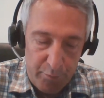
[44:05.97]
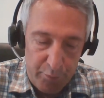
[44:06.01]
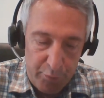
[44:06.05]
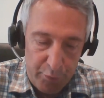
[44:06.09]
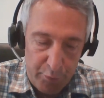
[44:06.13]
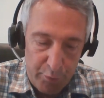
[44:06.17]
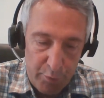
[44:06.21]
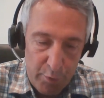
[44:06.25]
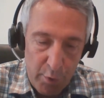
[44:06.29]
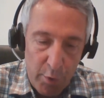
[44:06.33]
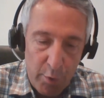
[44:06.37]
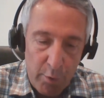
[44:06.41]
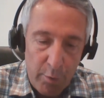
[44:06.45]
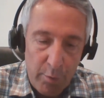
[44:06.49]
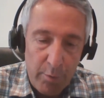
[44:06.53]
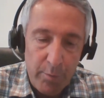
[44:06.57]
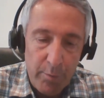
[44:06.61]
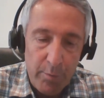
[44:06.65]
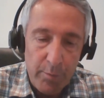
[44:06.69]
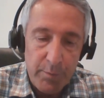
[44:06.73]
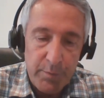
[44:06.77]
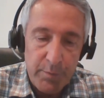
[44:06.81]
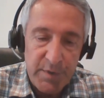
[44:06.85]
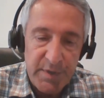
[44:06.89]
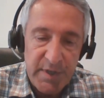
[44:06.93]
Pro
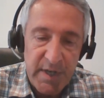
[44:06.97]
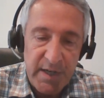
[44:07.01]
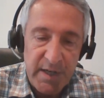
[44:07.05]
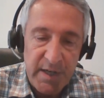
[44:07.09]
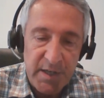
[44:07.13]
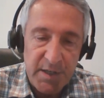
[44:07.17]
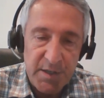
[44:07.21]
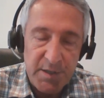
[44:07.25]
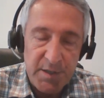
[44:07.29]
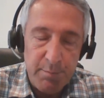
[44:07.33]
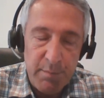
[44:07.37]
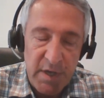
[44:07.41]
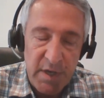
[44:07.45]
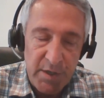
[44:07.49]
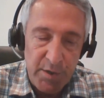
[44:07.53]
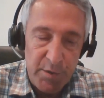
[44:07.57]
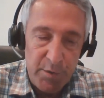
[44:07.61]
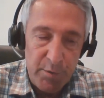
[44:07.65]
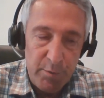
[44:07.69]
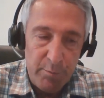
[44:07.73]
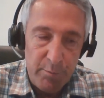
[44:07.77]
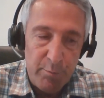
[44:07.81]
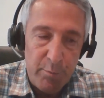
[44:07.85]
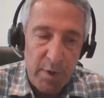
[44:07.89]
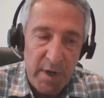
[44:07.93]
settings
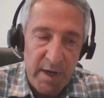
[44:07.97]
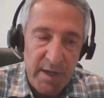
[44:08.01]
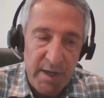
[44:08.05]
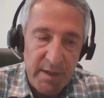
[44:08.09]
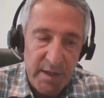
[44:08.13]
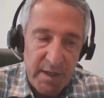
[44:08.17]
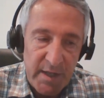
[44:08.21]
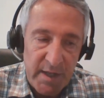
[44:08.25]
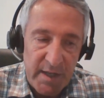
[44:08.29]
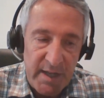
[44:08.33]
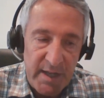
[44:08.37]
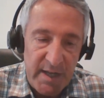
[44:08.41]
menu by the